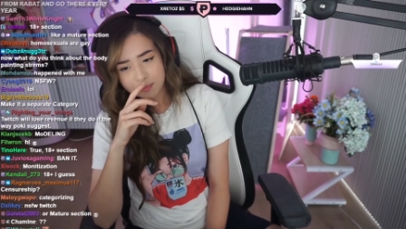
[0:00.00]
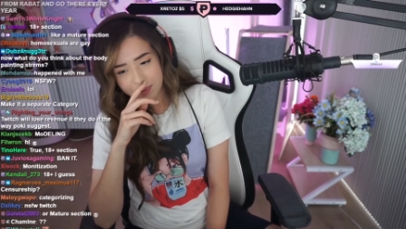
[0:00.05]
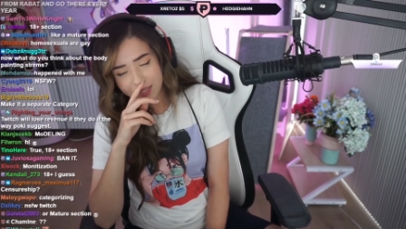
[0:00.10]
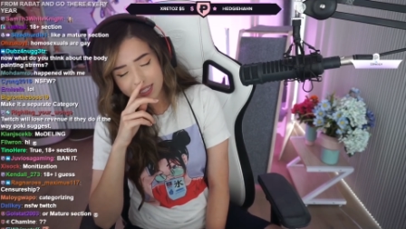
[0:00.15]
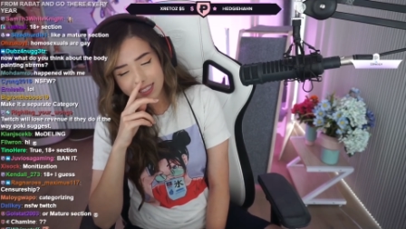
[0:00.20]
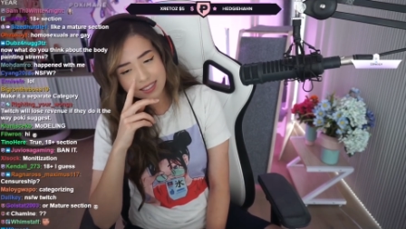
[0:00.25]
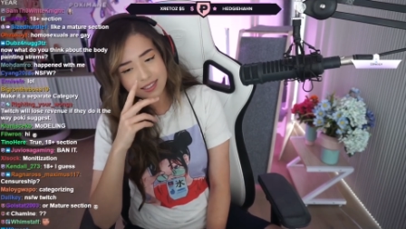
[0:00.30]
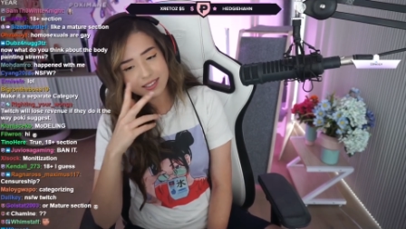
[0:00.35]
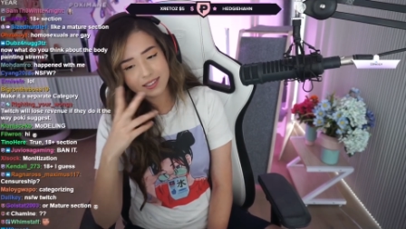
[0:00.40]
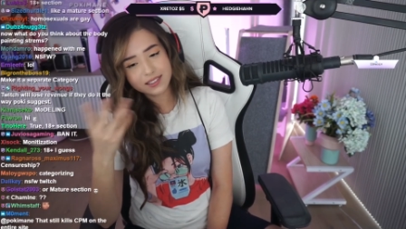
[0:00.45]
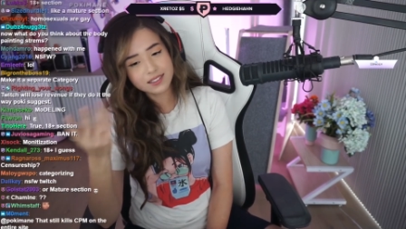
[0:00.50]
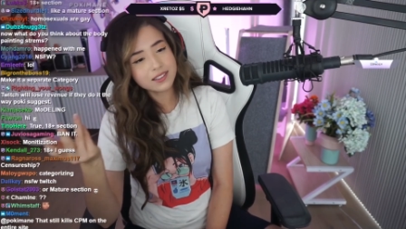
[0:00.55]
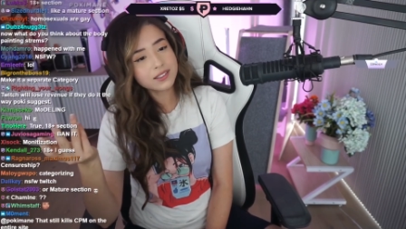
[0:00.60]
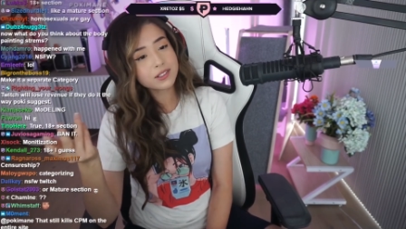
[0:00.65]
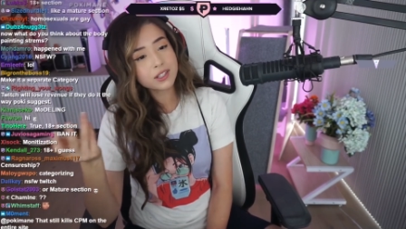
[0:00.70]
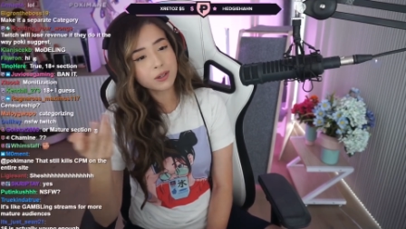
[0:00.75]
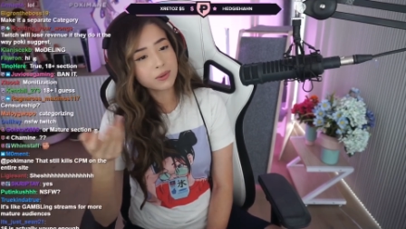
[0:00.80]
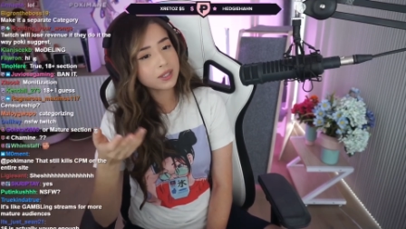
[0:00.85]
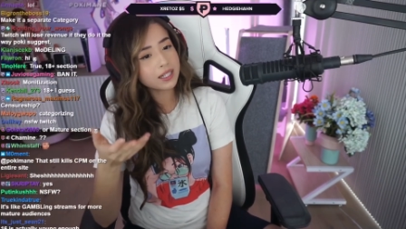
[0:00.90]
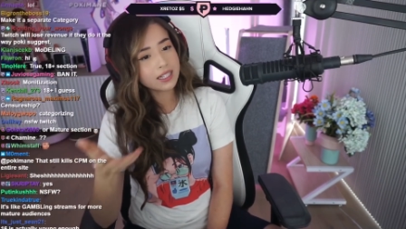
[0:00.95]
Because,
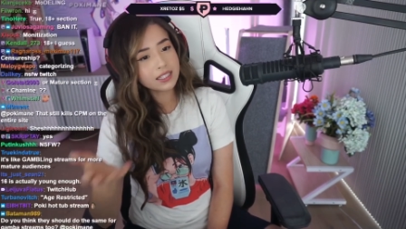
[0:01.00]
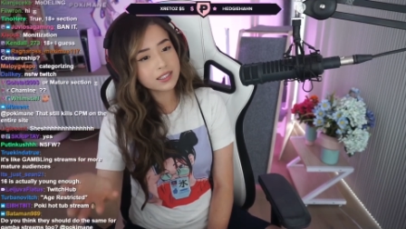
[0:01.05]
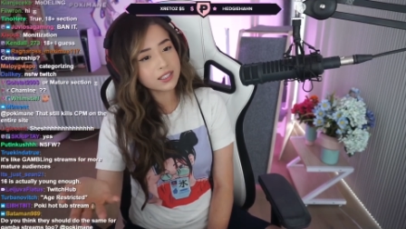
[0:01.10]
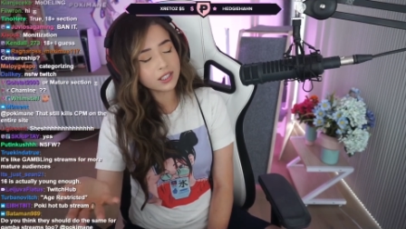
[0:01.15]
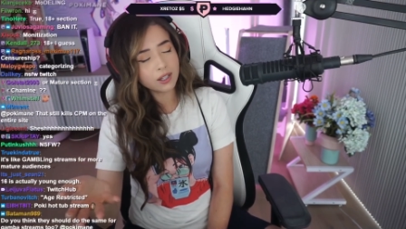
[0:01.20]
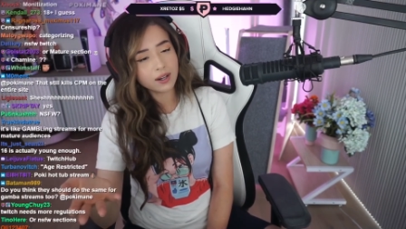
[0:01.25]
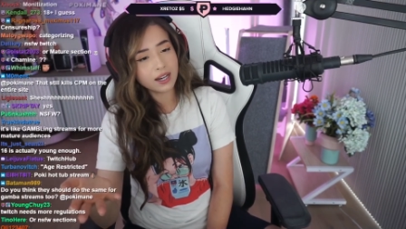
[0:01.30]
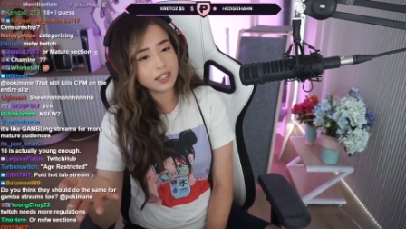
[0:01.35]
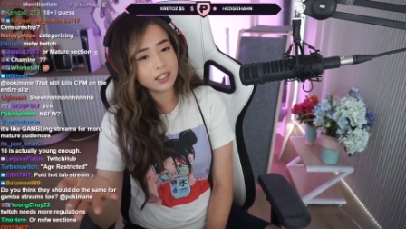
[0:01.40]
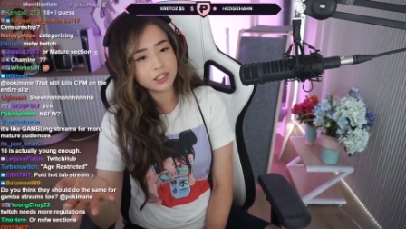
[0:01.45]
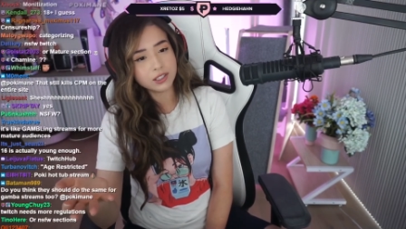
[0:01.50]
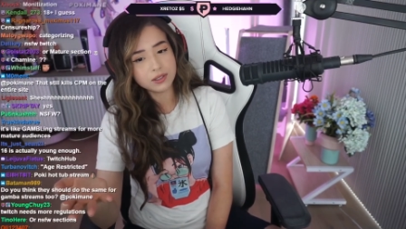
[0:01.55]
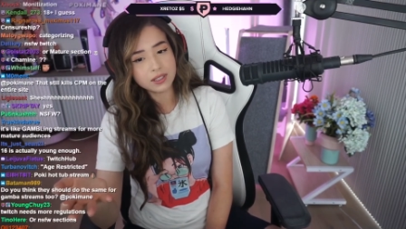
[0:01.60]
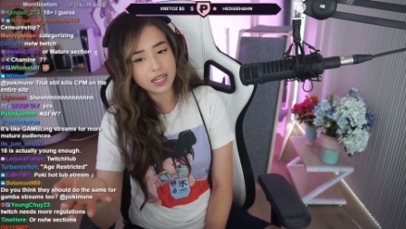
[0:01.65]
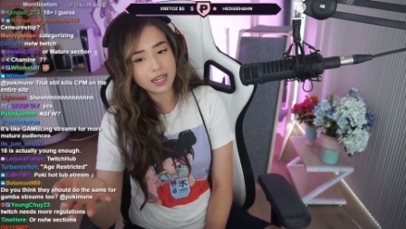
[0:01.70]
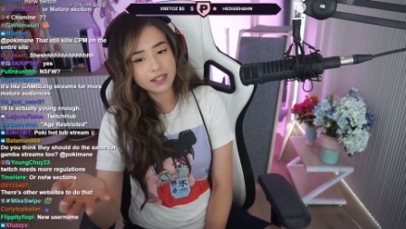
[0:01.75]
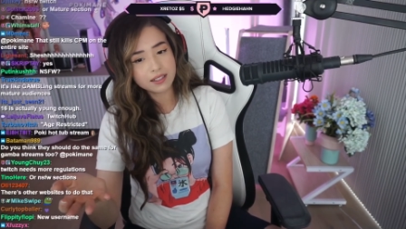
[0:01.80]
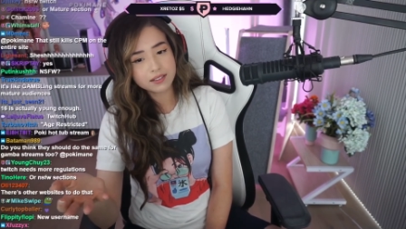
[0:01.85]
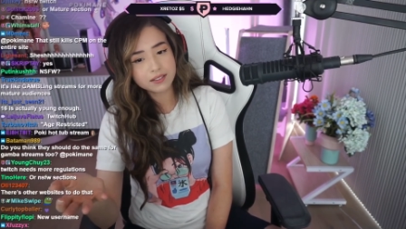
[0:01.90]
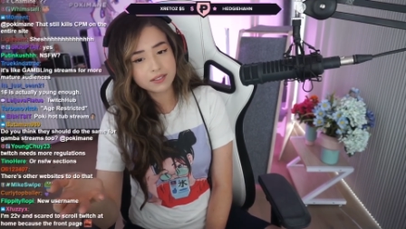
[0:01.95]
you know, kids know how to do
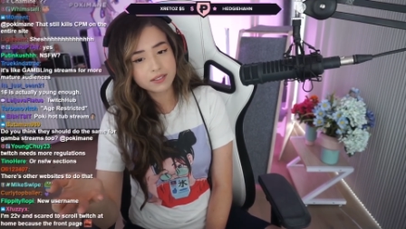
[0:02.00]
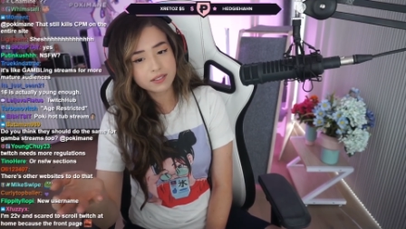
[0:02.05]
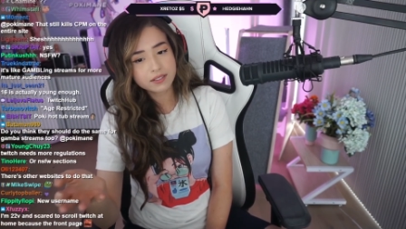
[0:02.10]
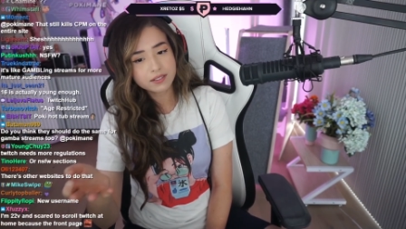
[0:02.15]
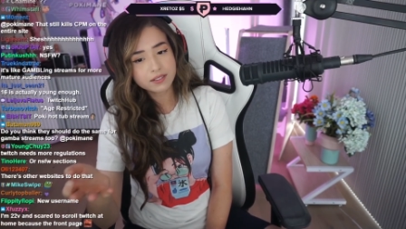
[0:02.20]
that.